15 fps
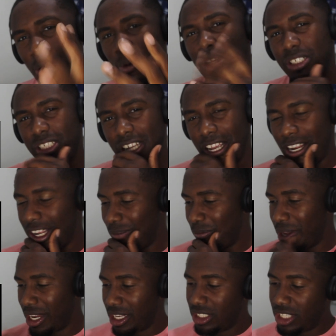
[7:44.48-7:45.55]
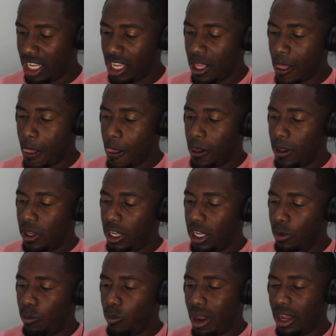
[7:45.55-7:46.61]
want to say this, man, because he
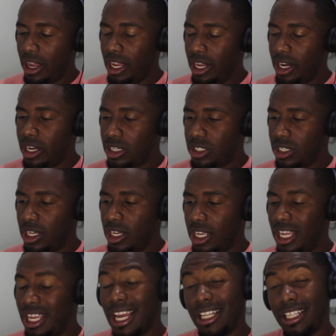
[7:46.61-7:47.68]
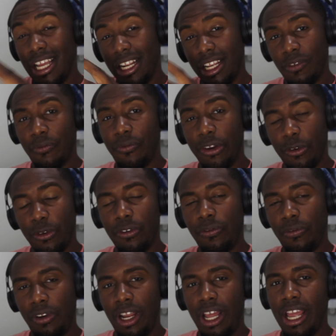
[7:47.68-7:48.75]
in here singing, he got that Confederate
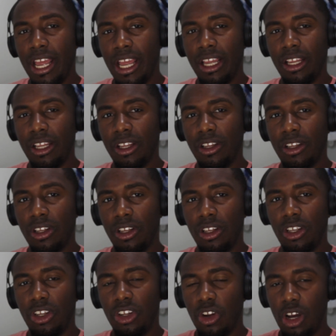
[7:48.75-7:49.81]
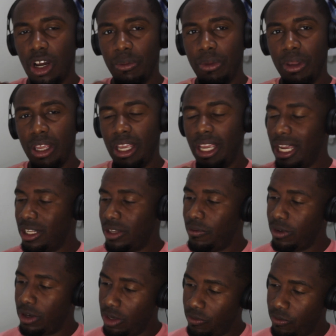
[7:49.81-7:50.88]
flag. You know what I mean? He got the
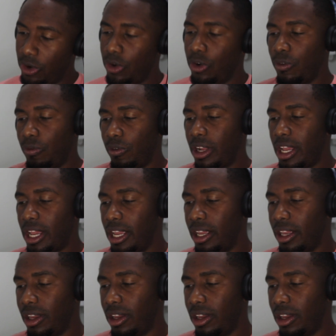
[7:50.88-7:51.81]
Confederate flag.